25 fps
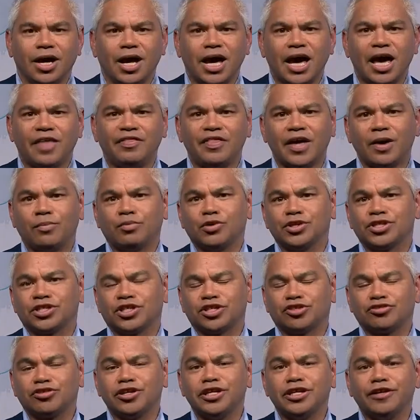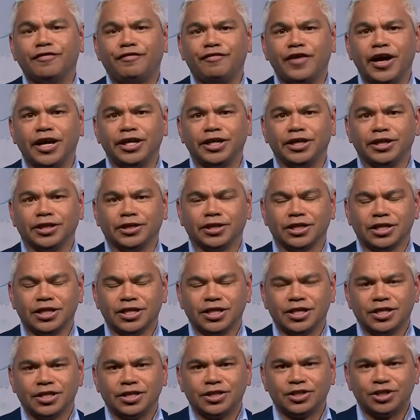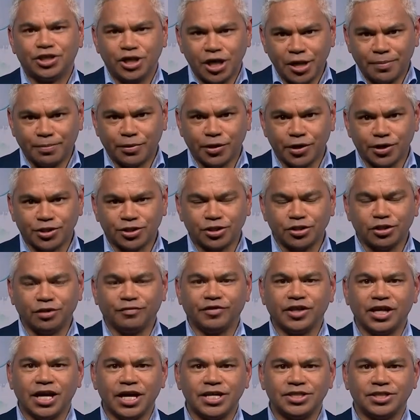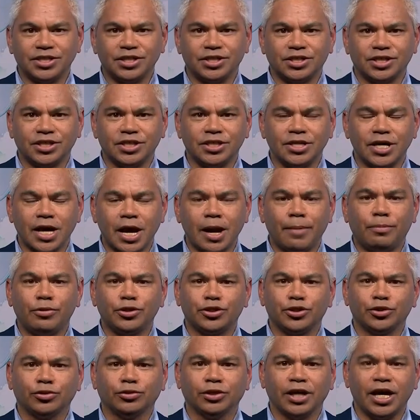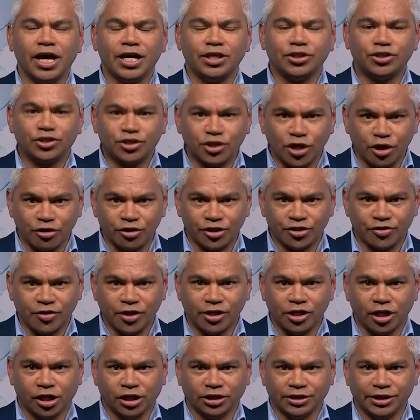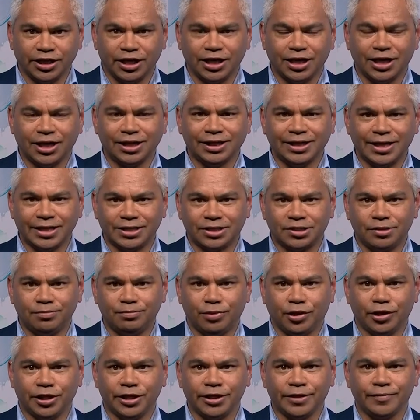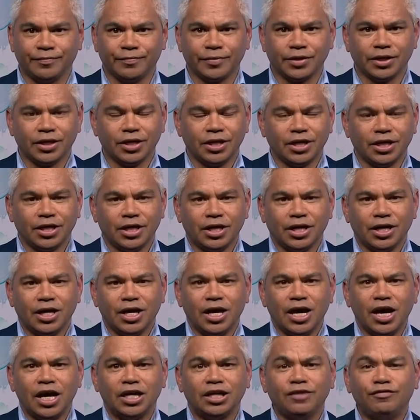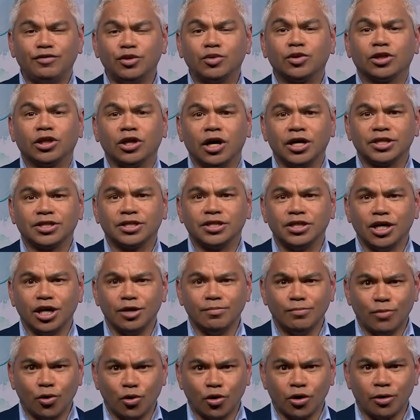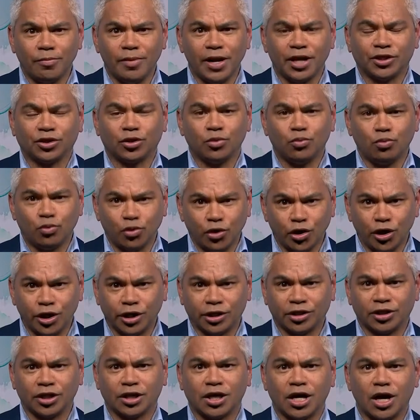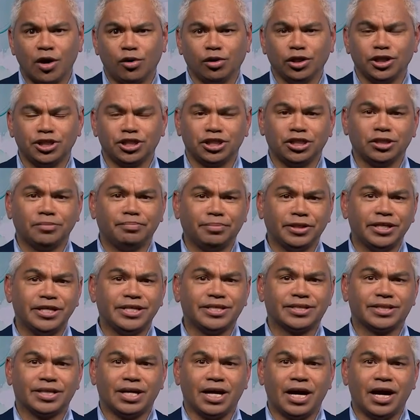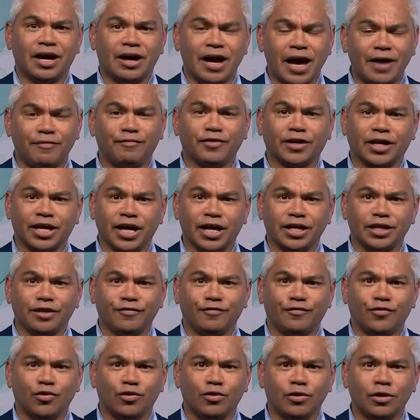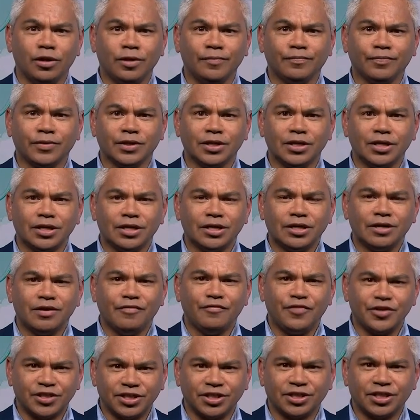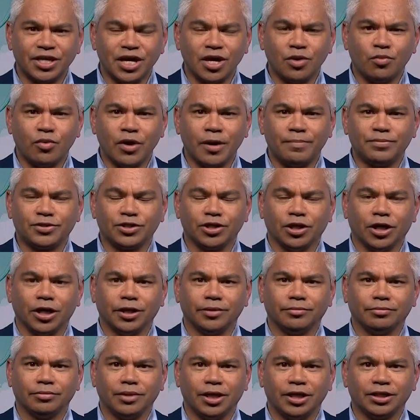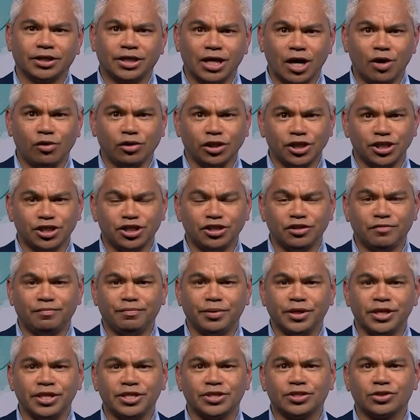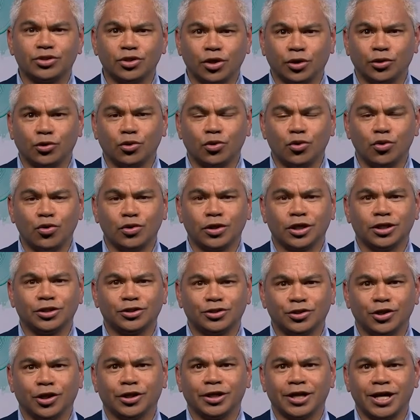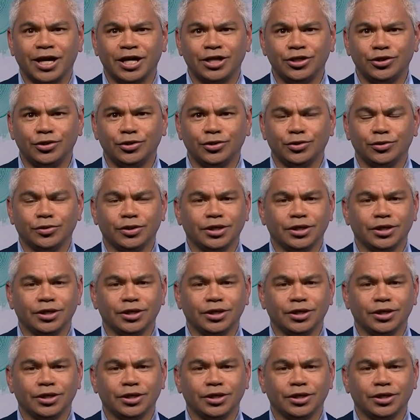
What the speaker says: And that was Katrina Fanning, Chairperson of the ACT Aboriginal and Torres Strait Islander elected body. And if you would like to know more about the work the Coalition of Peaks are advocating for, visit their website at coalitionofpeaks.org.au